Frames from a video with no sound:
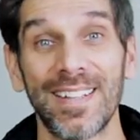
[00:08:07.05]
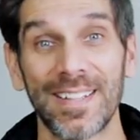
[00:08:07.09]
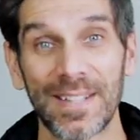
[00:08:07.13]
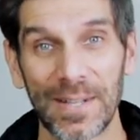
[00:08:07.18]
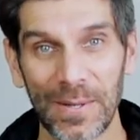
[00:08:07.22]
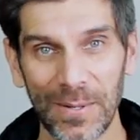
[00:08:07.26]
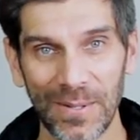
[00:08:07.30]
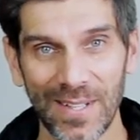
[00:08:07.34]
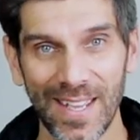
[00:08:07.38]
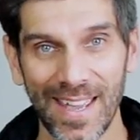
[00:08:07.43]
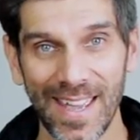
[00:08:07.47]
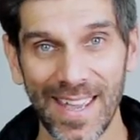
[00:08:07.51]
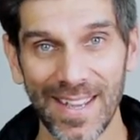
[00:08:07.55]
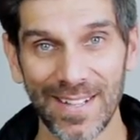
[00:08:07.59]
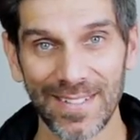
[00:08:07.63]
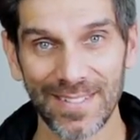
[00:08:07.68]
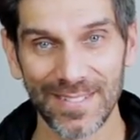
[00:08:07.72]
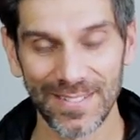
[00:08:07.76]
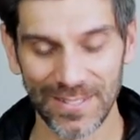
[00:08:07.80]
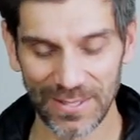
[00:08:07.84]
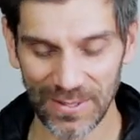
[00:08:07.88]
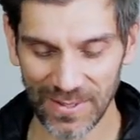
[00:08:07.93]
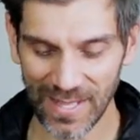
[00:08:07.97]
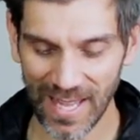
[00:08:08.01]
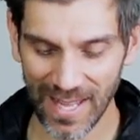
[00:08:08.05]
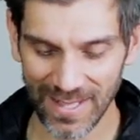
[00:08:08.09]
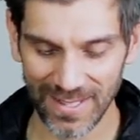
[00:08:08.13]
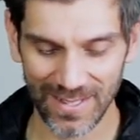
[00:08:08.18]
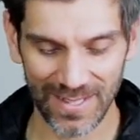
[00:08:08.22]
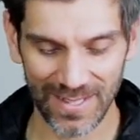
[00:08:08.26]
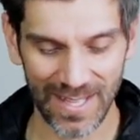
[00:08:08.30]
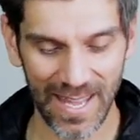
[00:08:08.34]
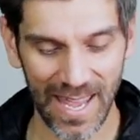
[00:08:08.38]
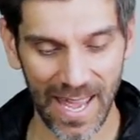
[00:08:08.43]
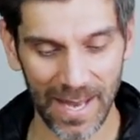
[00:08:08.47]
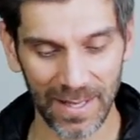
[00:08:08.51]
Okay, so that's
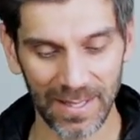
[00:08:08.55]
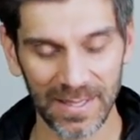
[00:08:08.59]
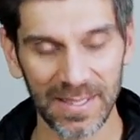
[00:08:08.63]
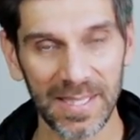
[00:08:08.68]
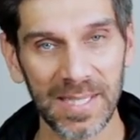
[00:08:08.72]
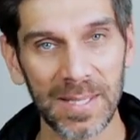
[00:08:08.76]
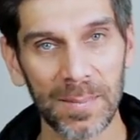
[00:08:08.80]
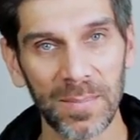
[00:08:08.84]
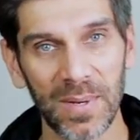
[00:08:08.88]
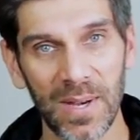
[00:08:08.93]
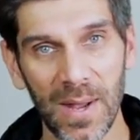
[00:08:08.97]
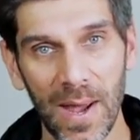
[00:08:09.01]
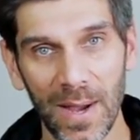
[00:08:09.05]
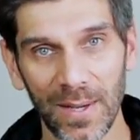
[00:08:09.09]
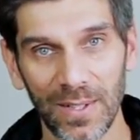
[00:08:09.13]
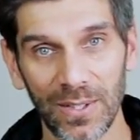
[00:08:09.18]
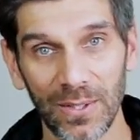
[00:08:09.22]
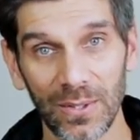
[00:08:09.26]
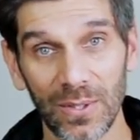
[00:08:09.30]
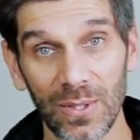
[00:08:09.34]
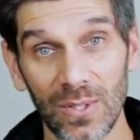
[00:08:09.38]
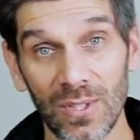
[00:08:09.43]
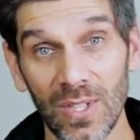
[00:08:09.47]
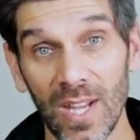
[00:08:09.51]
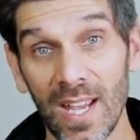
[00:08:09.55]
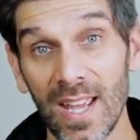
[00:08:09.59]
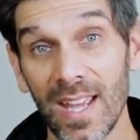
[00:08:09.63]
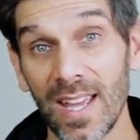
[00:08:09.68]
that, cleaning binoculars.